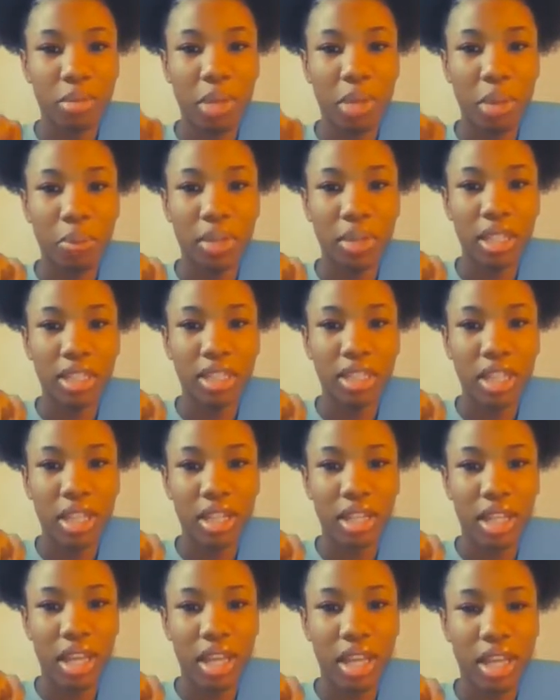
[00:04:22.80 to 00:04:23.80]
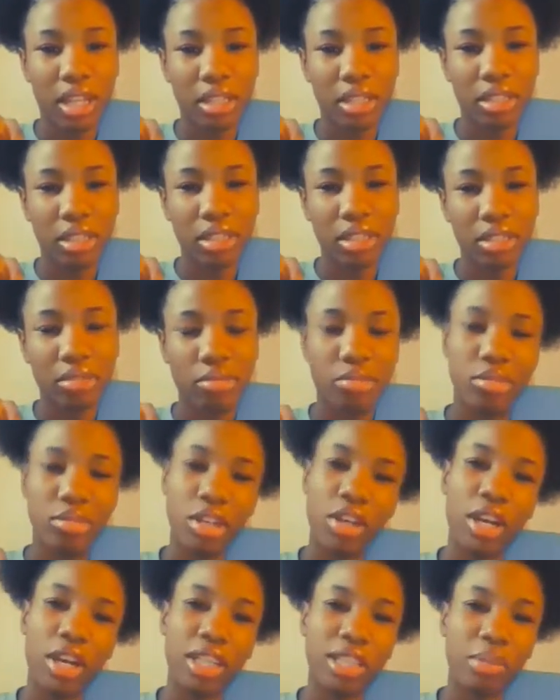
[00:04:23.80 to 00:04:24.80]
playing's not that,
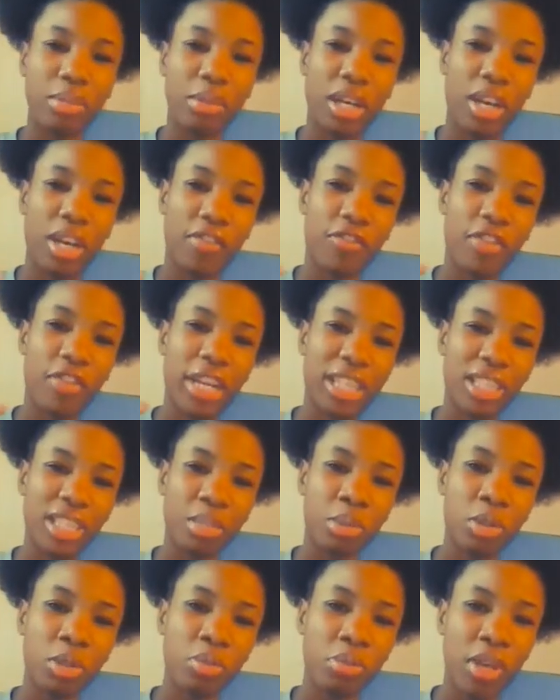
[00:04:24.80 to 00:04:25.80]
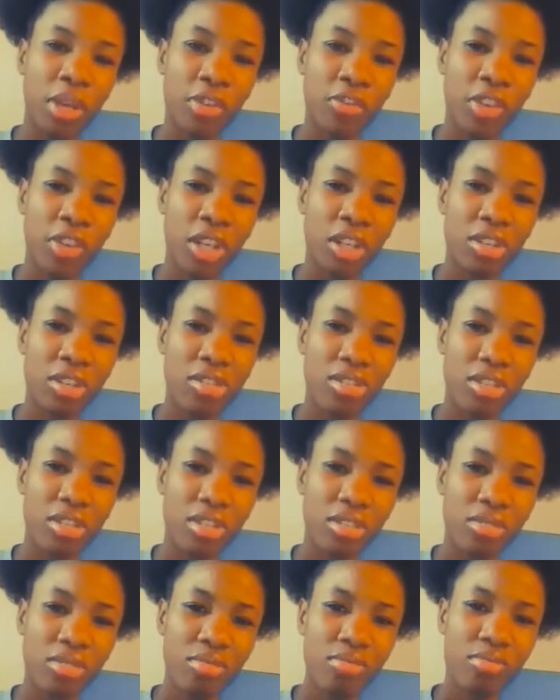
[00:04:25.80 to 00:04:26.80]
I'm not that flexible with my
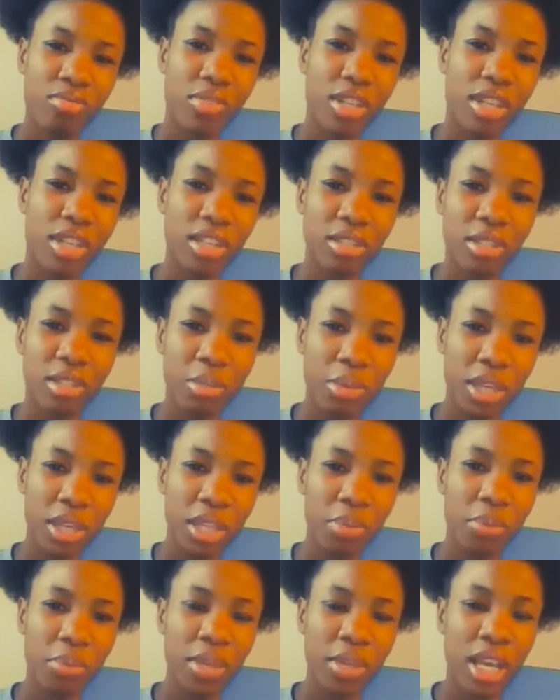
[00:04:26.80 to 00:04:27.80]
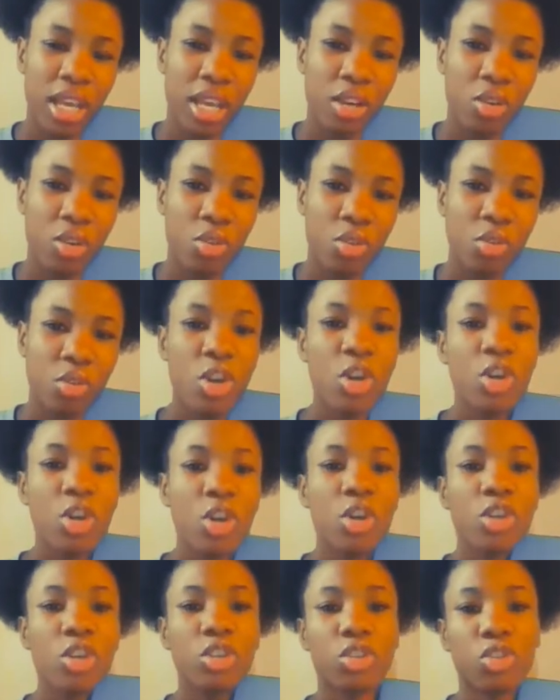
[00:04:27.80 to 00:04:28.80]
fingers when it comes to playing the piano.
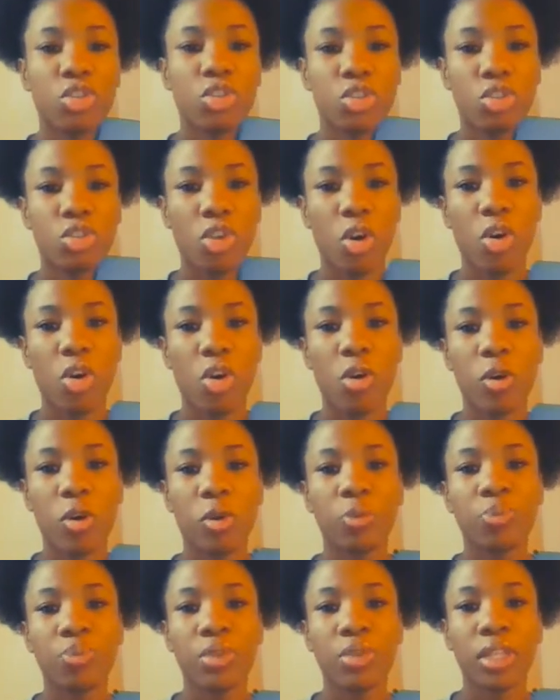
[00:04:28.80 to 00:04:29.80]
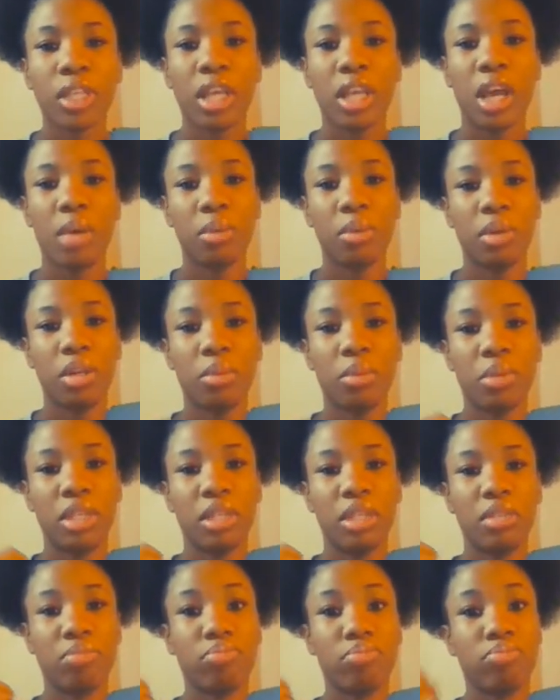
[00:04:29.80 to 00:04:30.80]
So I'm going to
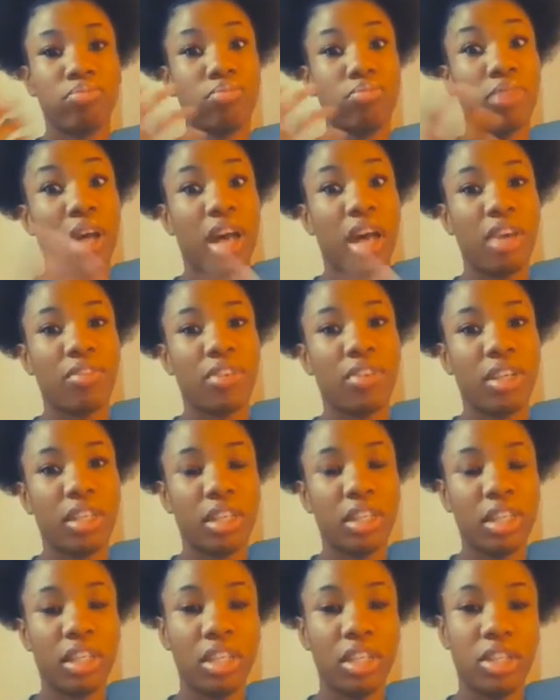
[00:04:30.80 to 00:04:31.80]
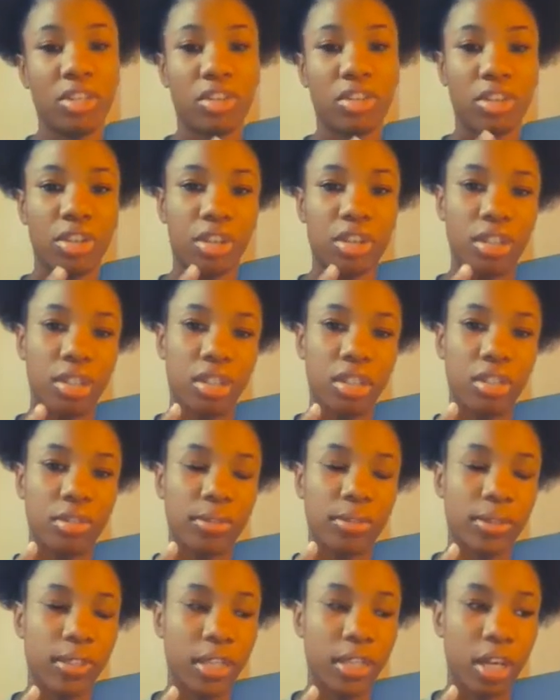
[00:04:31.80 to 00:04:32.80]
be having either,
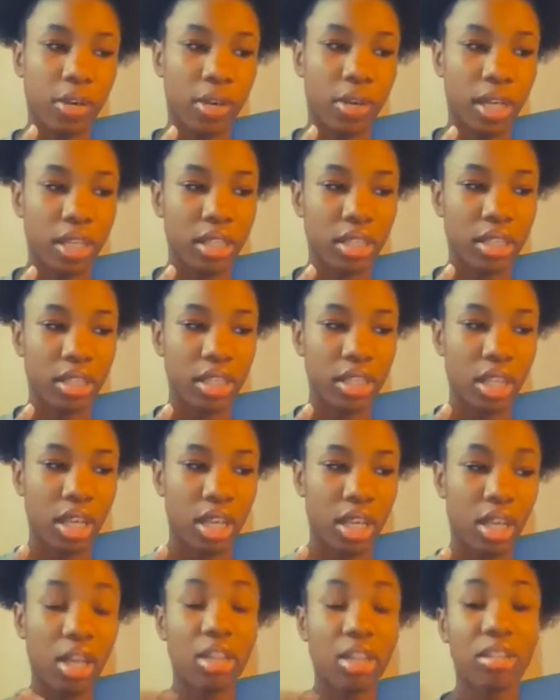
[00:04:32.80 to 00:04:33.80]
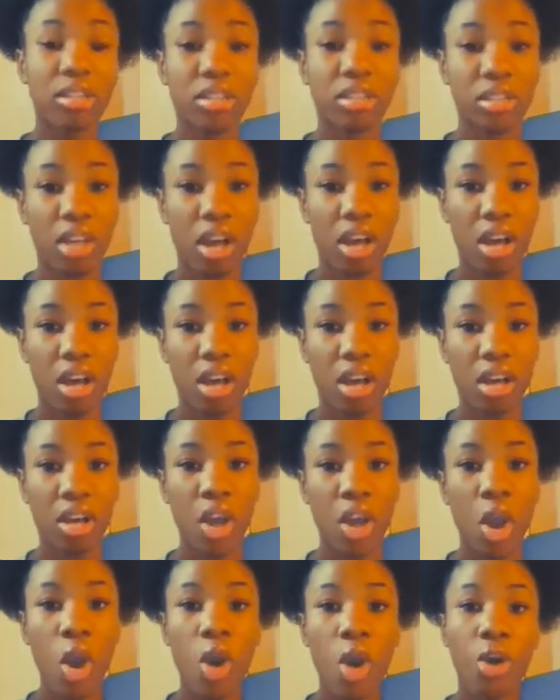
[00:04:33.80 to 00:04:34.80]
a song
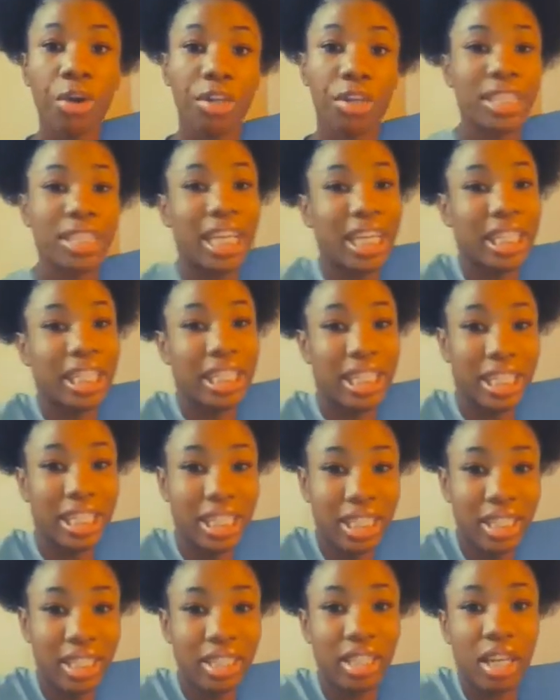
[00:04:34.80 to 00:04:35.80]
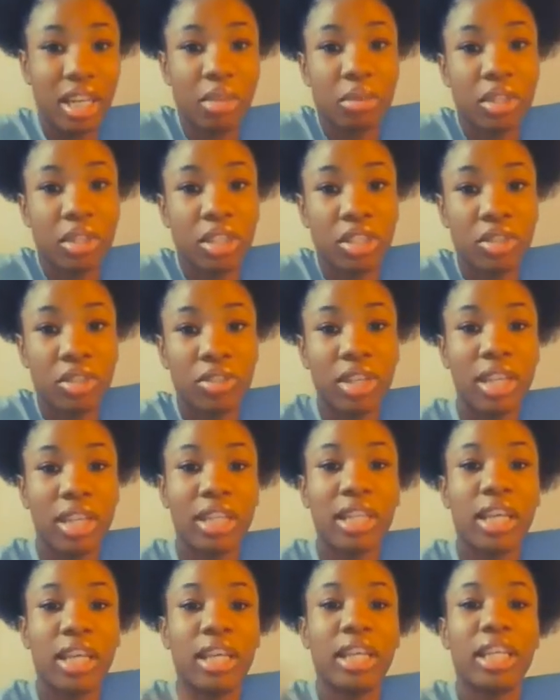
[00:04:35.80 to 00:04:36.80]
or a technique that I'm going to do,
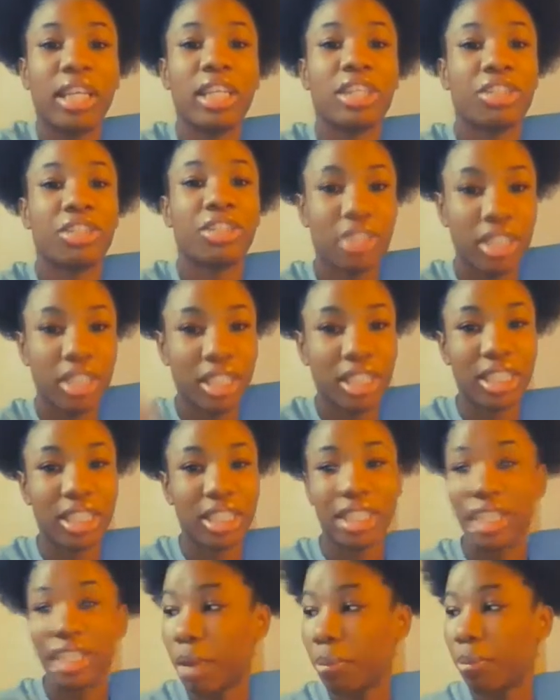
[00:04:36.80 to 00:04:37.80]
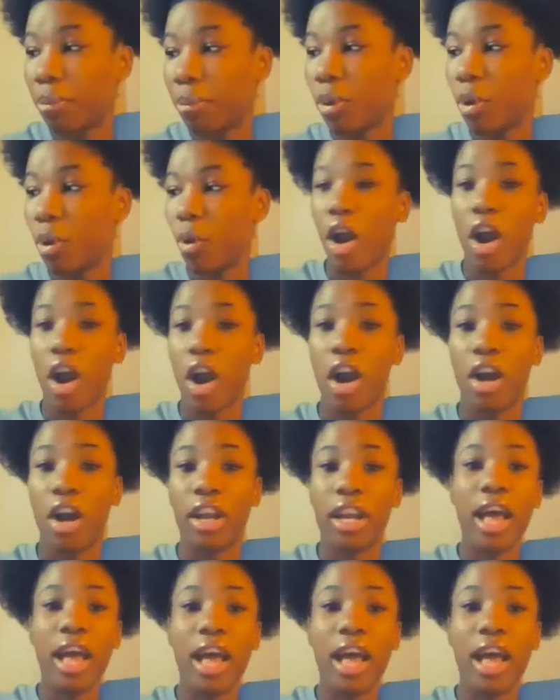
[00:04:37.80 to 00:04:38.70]
and then increase the tempo on